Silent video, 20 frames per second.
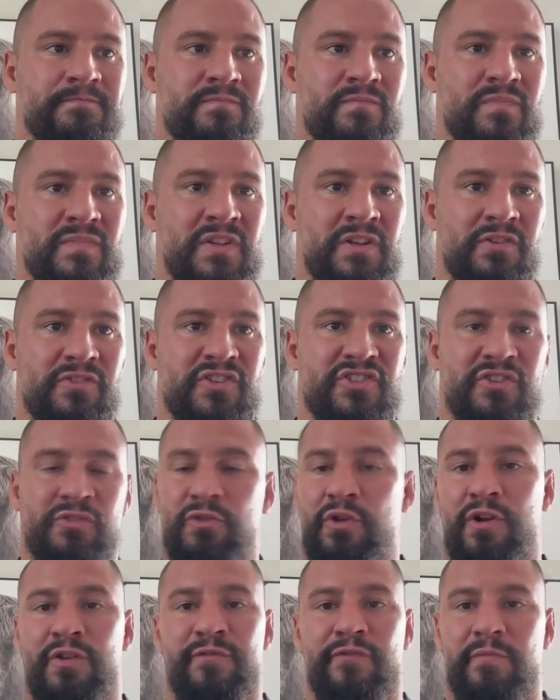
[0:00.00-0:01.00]
you know, just to
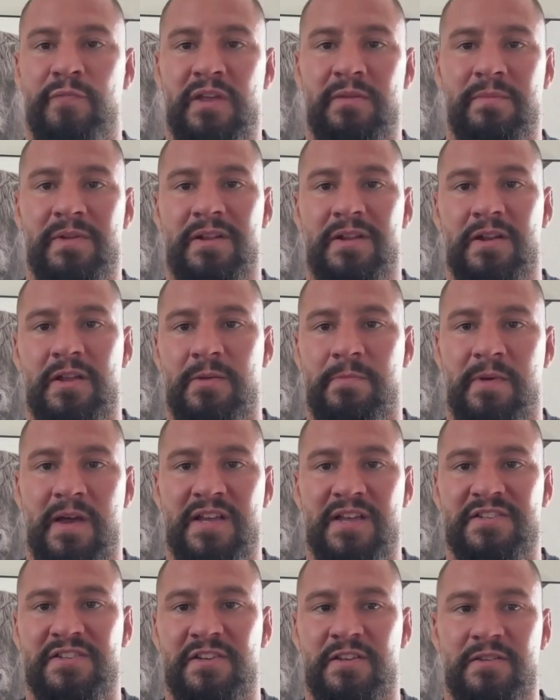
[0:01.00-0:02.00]
learn from him in any
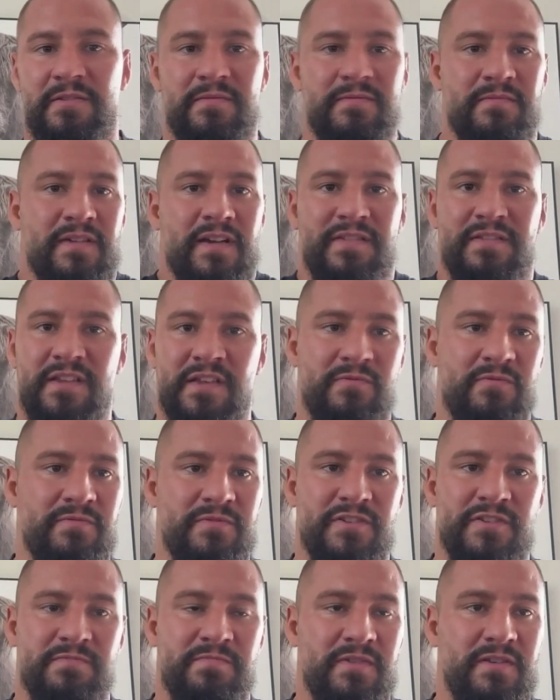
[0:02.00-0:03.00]
capacity, I think would
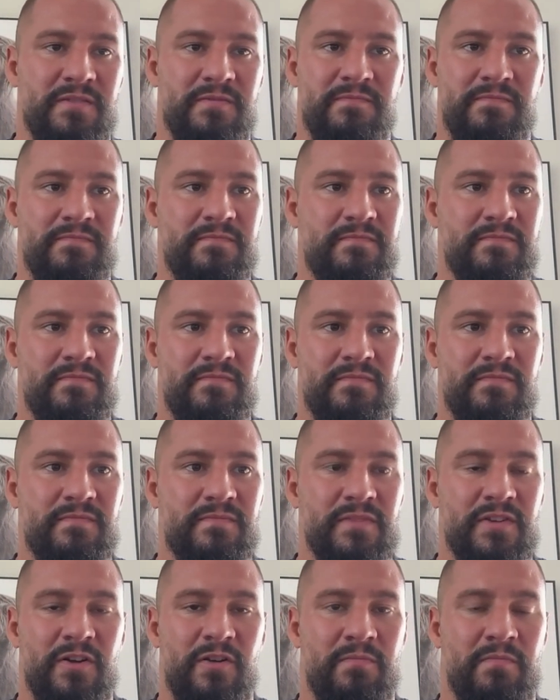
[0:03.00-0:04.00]
just be,
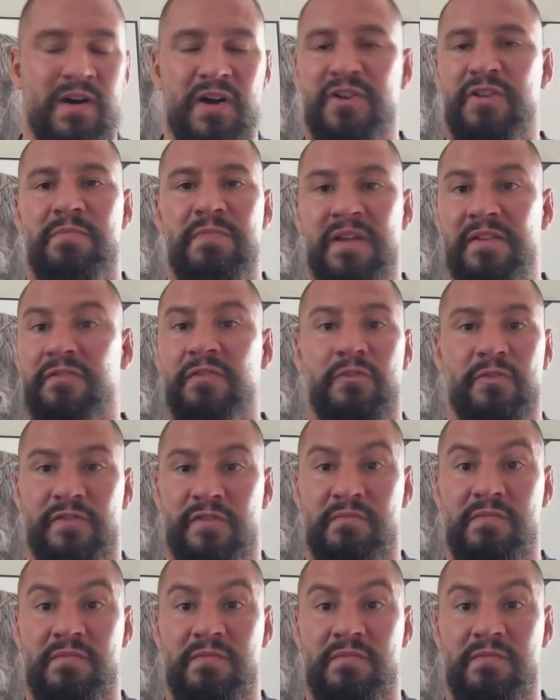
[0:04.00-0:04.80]
you know, monumental to